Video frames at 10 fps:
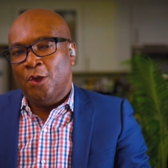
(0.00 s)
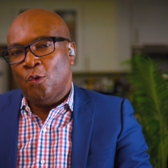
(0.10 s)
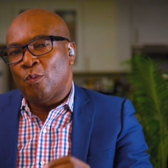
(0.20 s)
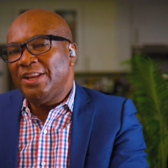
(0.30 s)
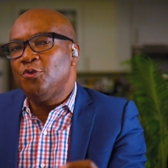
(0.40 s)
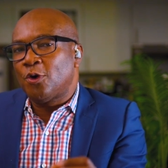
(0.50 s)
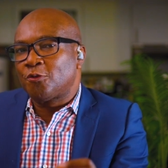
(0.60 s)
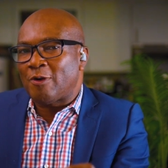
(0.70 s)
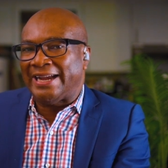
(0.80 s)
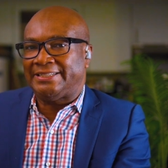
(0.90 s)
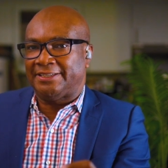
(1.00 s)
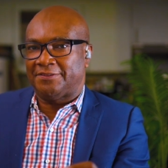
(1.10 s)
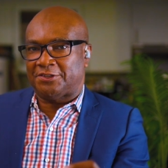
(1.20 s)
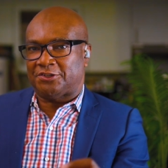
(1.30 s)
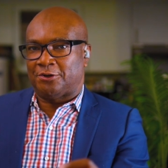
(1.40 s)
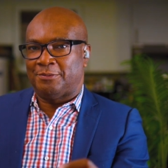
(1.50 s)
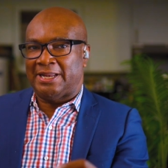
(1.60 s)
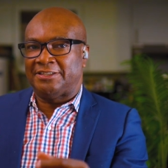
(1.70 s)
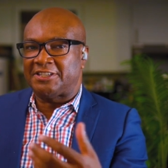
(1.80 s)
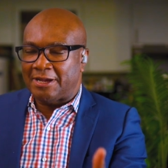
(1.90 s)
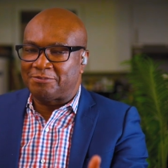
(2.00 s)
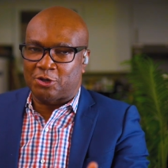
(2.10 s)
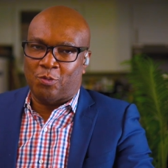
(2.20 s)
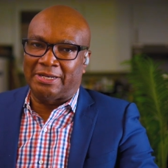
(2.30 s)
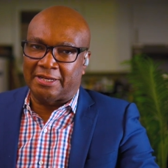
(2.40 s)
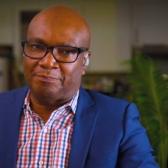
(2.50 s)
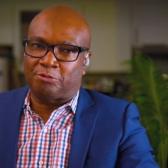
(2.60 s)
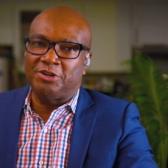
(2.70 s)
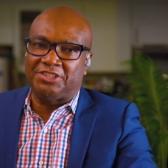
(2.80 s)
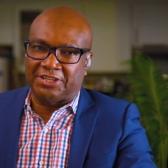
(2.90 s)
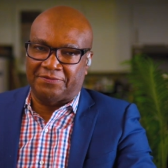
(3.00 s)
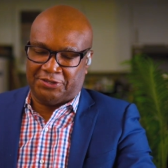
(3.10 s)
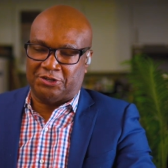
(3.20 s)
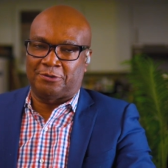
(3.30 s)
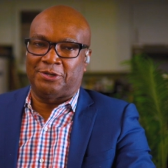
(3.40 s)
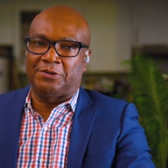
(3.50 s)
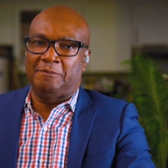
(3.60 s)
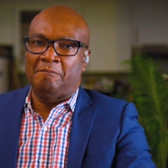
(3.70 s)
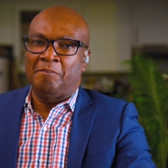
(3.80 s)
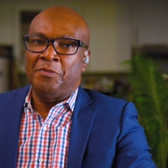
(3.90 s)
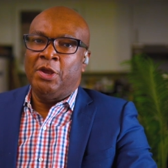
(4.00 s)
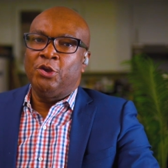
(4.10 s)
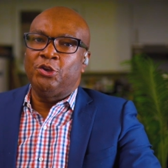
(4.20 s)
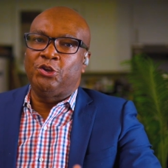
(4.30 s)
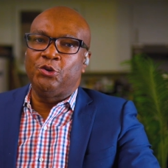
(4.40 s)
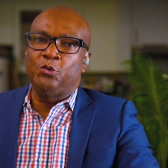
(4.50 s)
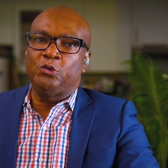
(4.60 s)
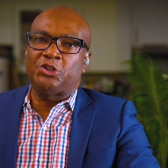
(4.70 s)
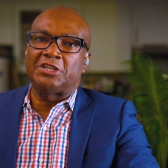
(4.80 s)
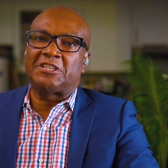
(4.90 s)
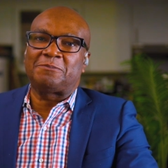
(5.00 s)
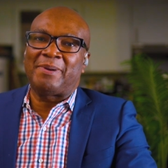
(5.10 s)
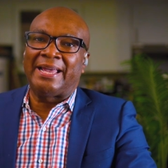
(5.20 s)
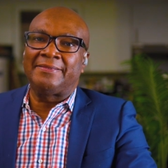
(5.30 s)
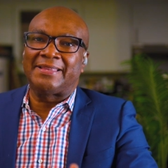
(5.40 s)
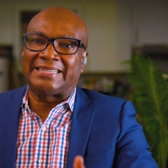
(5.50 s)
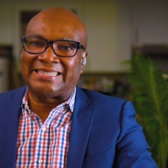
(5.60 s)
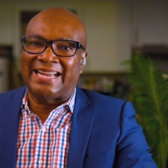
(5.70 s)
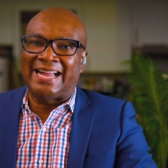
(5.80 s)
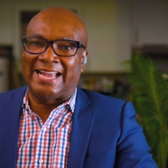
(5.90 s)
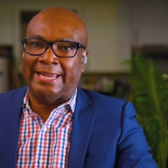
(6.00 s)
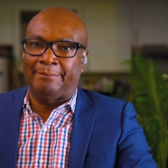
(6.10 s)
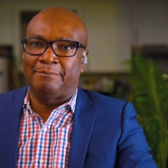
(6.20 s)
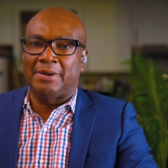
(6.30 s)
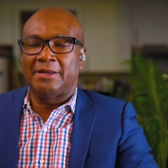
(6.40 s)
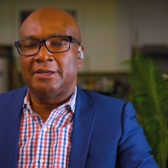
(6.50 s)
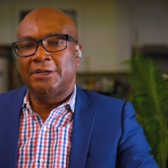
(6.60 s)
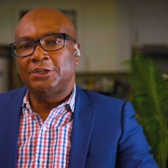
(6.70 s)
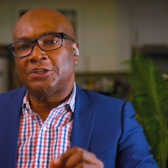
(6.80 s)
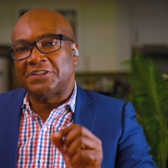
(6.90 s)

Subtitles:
when you are writing the sermon and subsequently preaching the sermon, you should spend the time to